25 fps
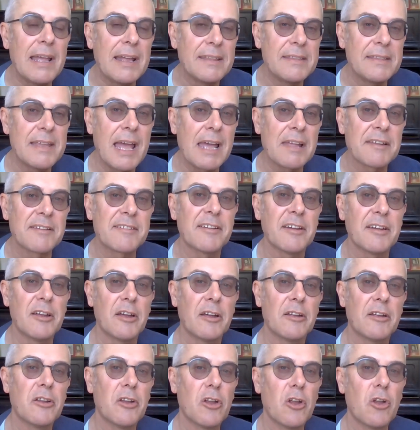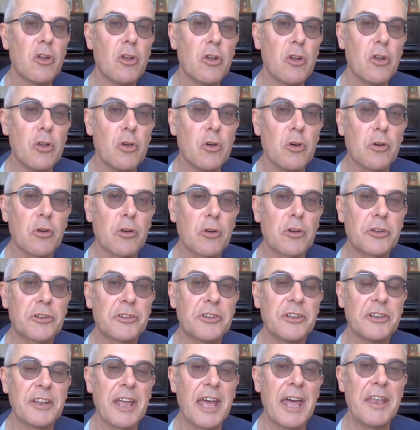Nazar
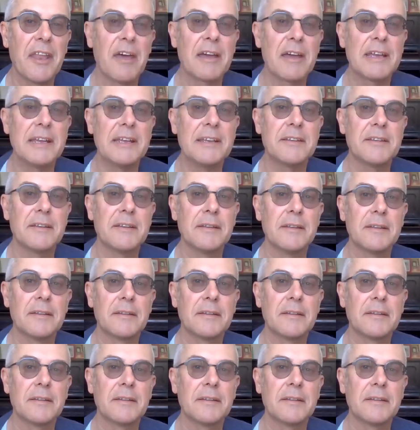looked at Anait.